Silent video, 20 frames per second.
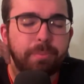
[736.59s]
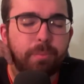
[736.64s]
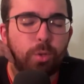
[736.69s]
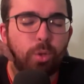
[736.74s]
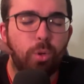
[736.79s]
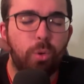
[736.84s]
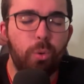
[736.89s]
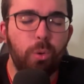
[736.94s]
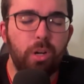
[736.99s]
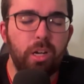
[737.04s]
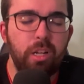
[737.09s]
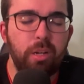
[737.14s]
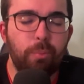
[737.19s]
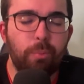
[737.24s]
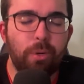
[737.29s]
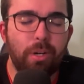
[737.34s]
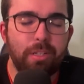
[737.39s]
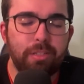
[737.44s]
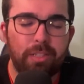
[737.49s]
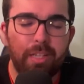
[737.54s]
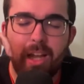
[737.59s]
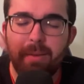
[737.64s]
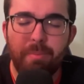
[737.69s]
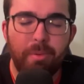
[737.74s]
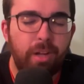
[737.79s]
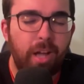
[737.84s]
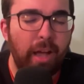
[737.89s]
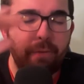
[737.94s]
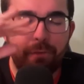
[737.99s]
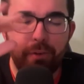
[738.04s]
or it was,
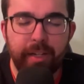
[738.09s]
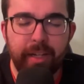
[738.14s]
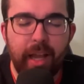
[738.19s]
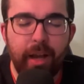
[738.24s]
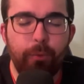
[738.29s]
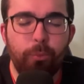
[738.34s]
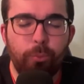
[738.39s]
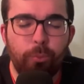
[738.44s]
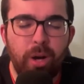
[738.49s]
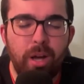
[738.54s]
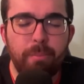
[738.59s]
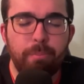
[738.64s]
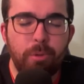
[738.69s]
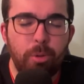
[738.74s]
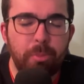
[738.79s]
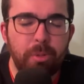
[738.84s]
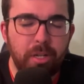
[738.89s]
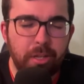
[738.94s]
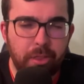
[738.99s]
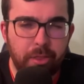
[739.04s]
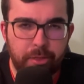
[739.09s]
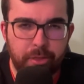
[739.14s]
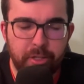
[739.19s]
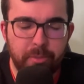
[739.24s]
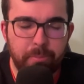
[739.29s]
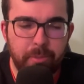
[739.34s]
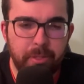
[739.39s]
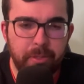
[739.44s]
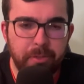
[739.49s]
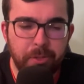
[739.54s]
I forget what moment of the
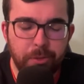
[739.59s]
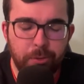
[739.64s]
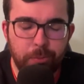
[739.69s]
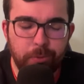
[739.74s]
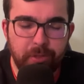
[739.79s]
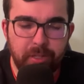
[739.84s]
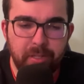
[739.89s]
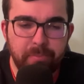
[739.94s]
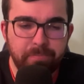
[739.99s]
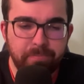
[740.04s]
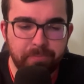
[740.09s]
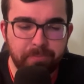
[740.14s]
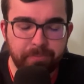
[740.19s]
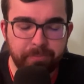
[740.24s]
third period this was in.